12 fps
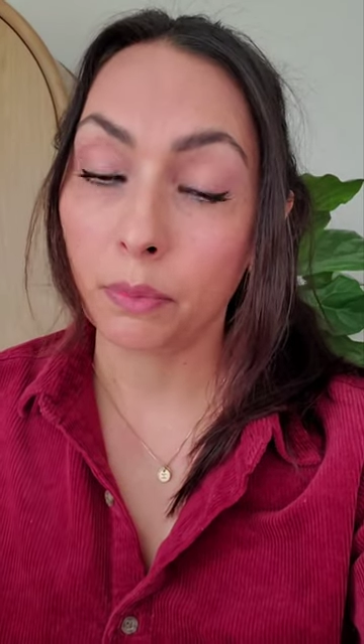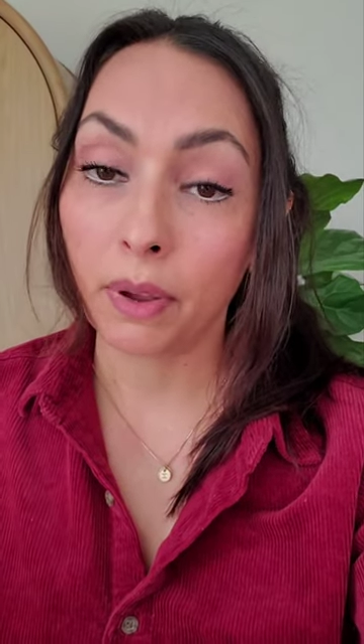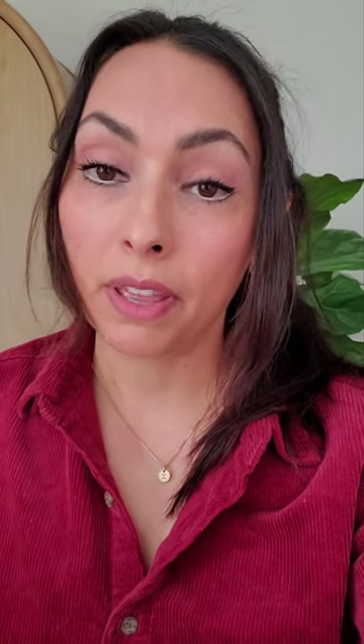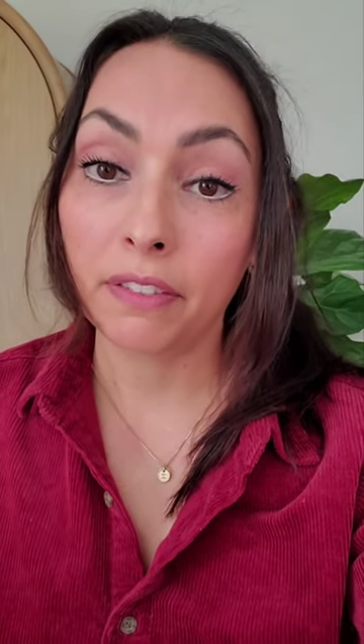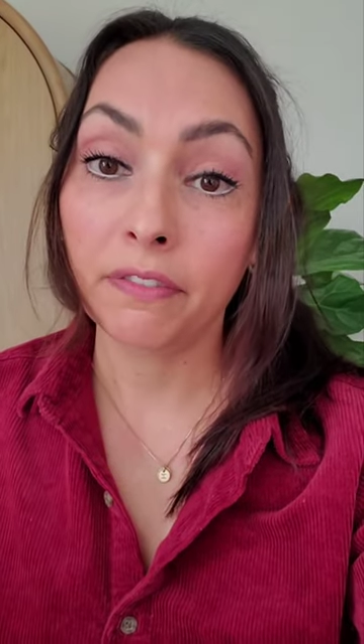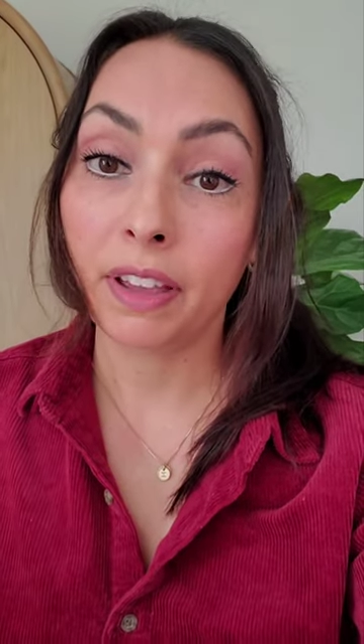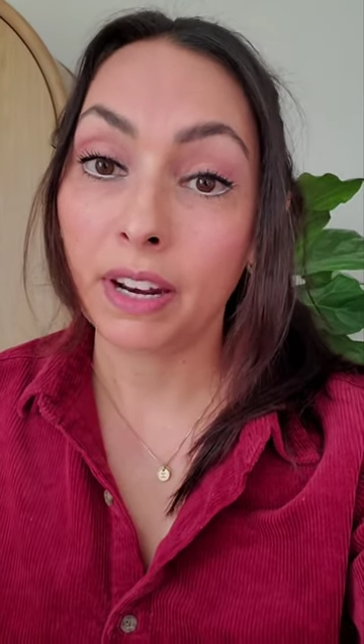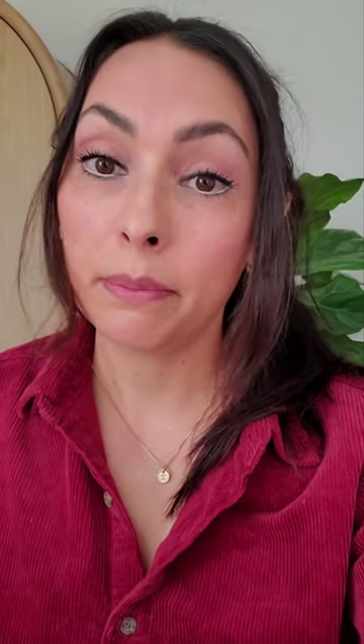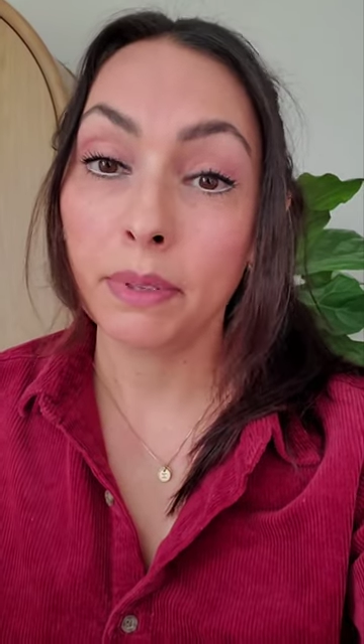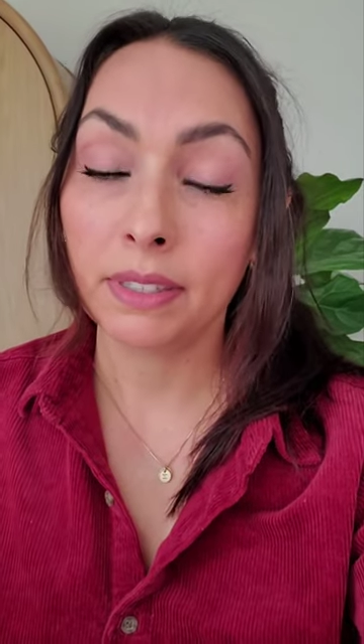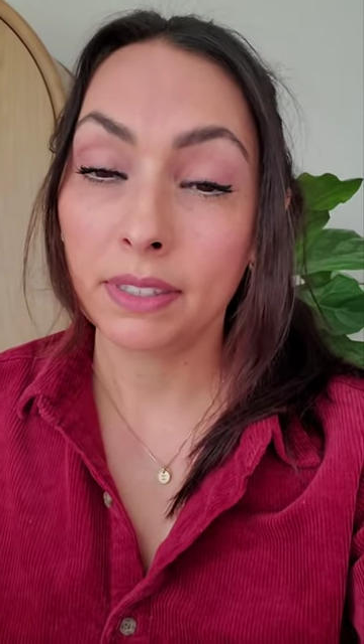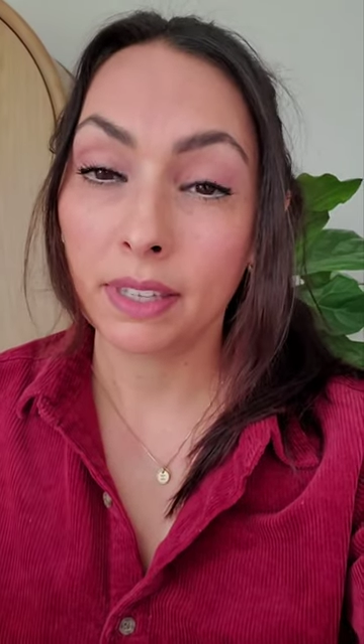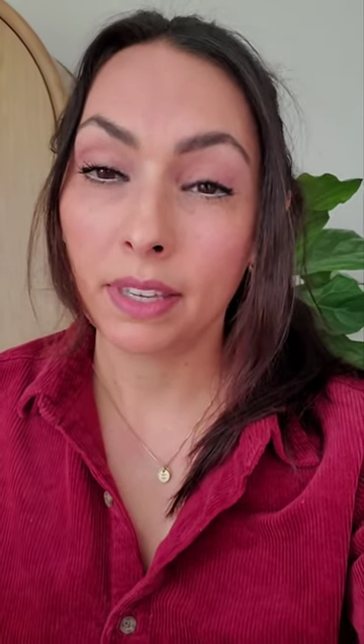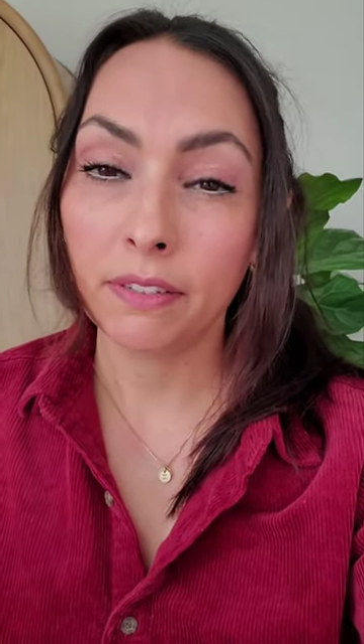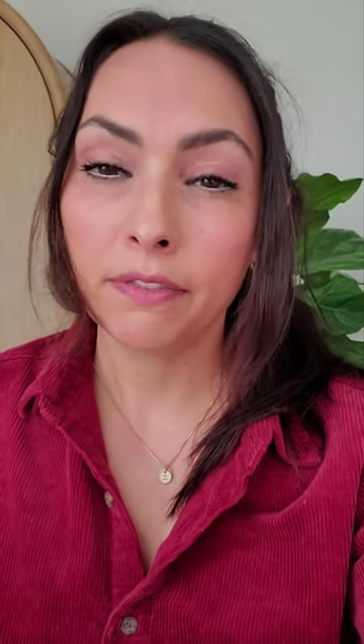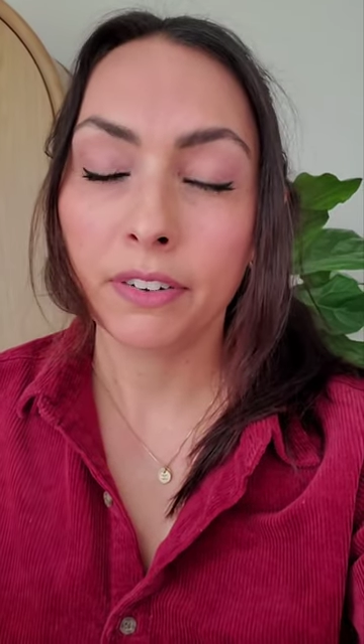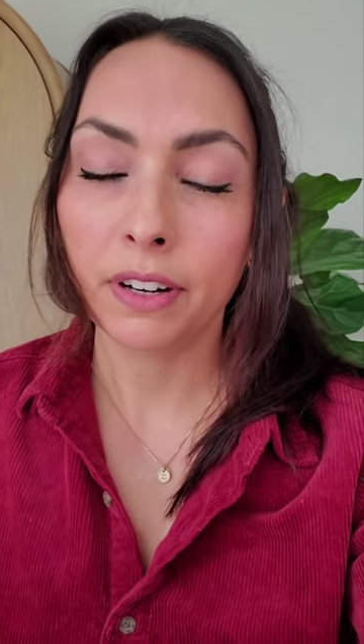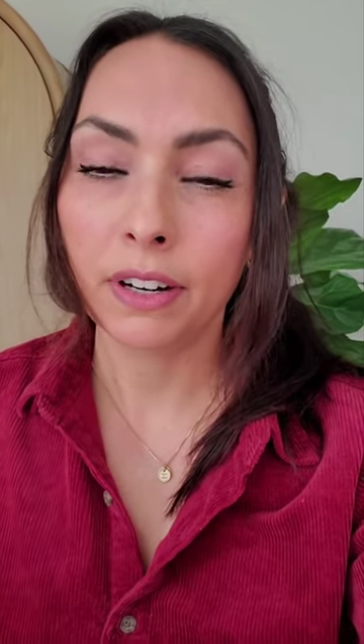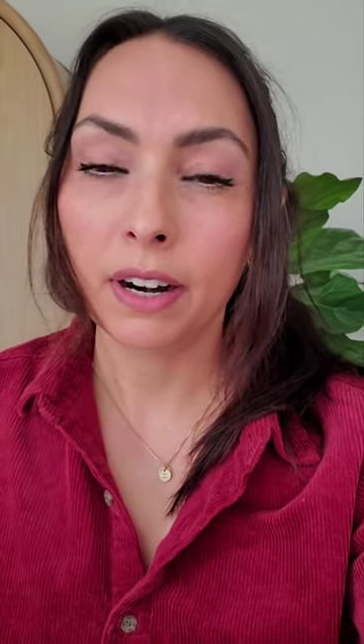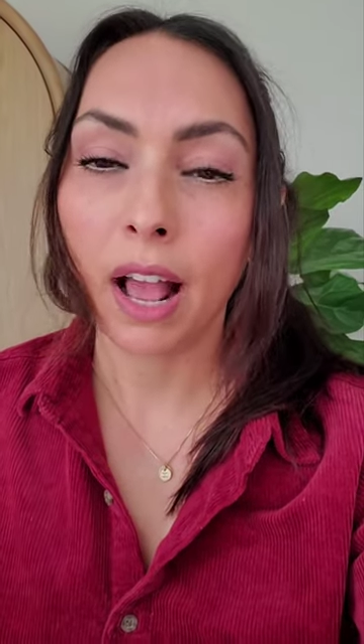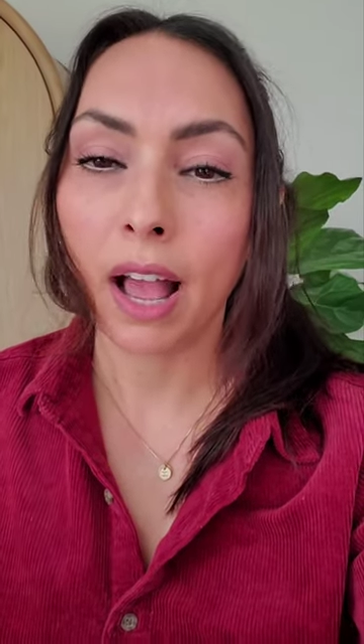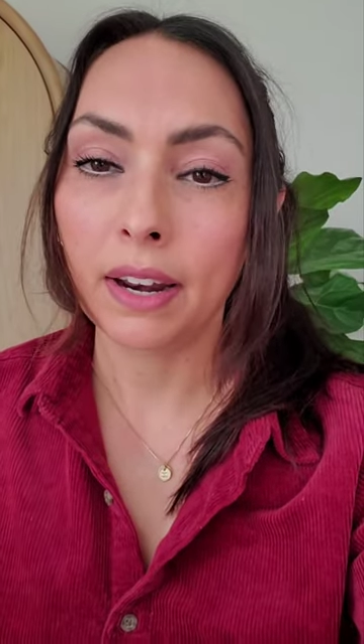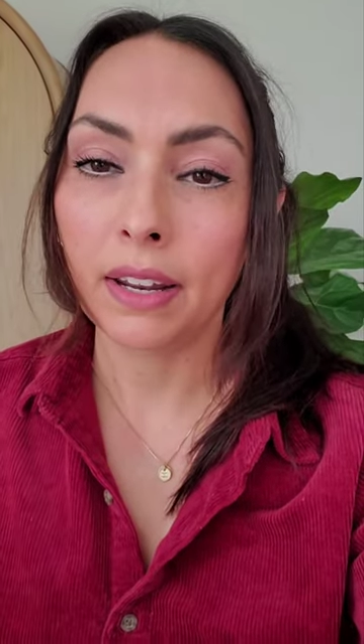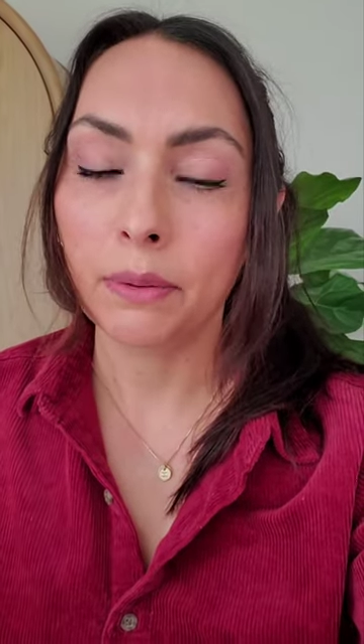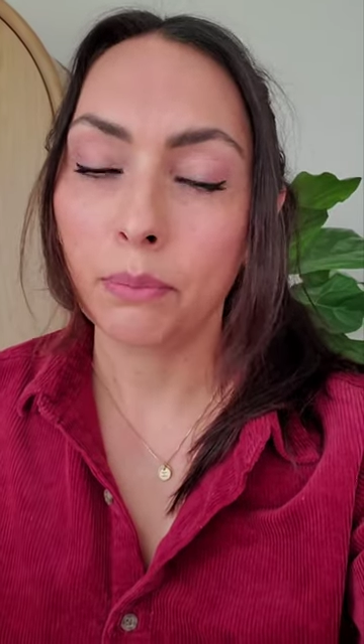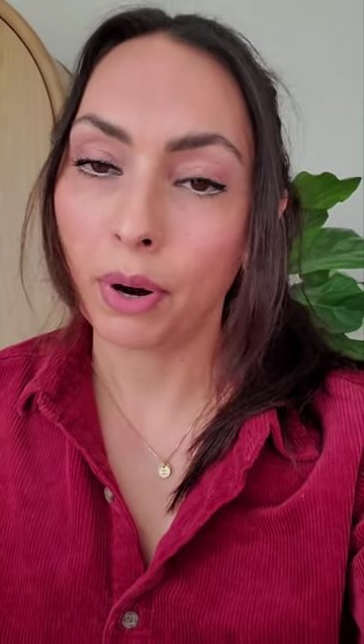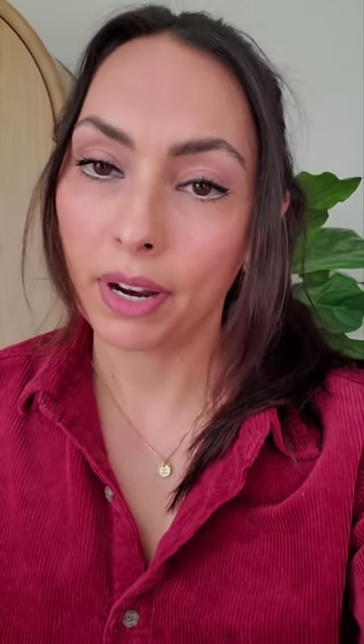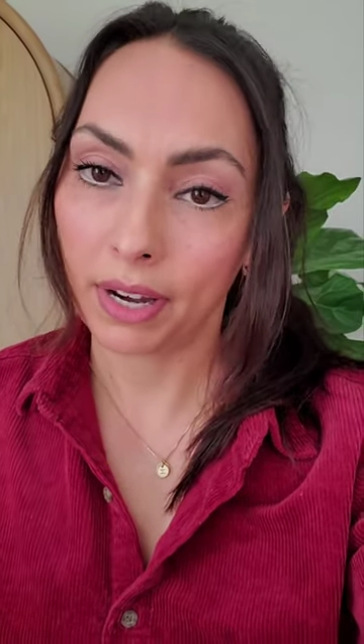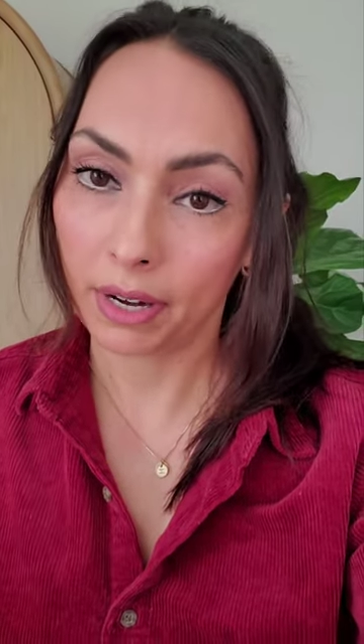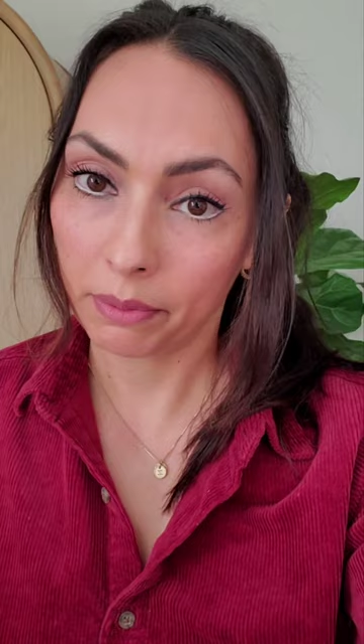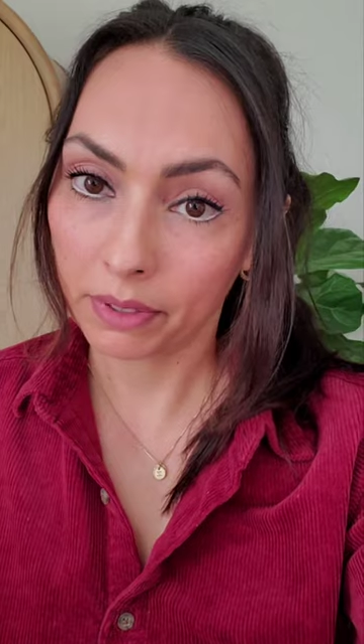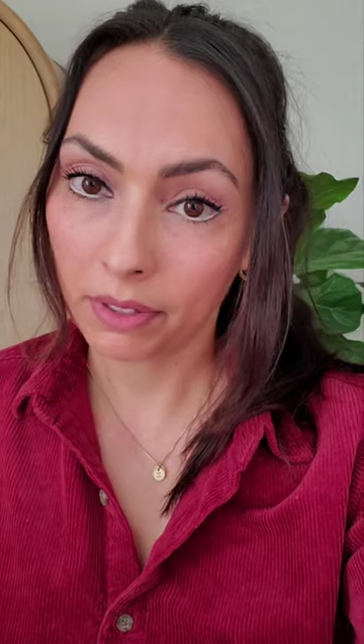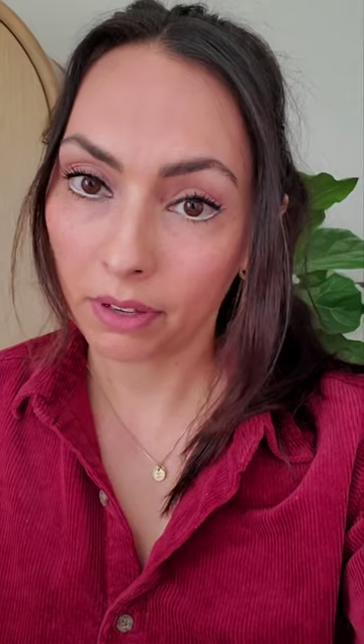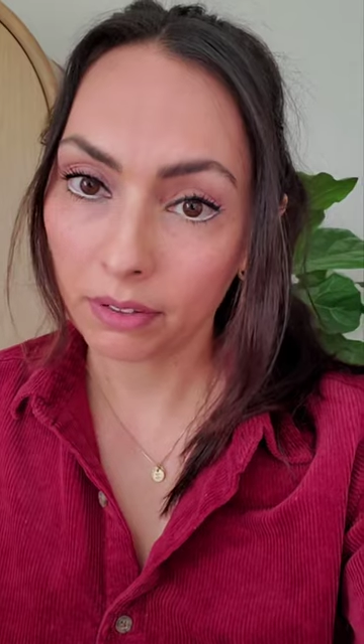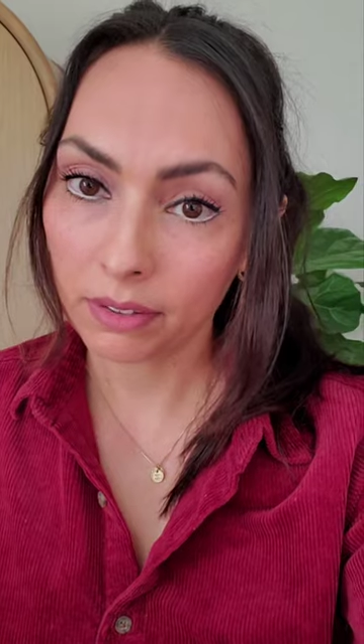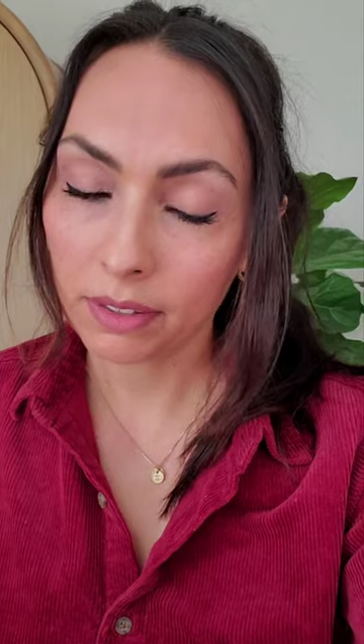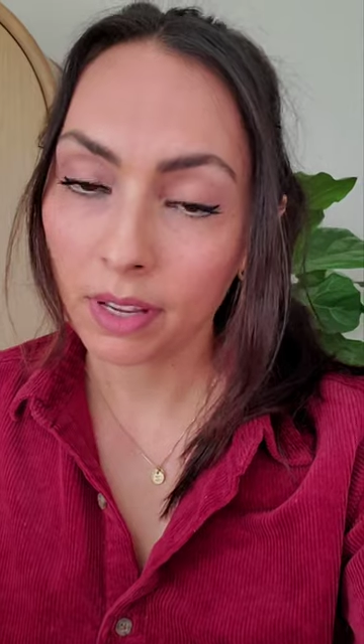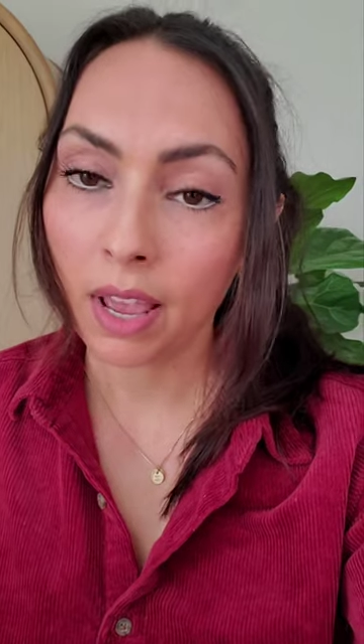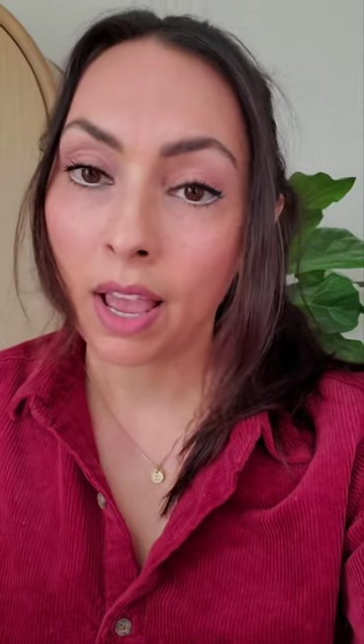with vitamin C for added brightening results.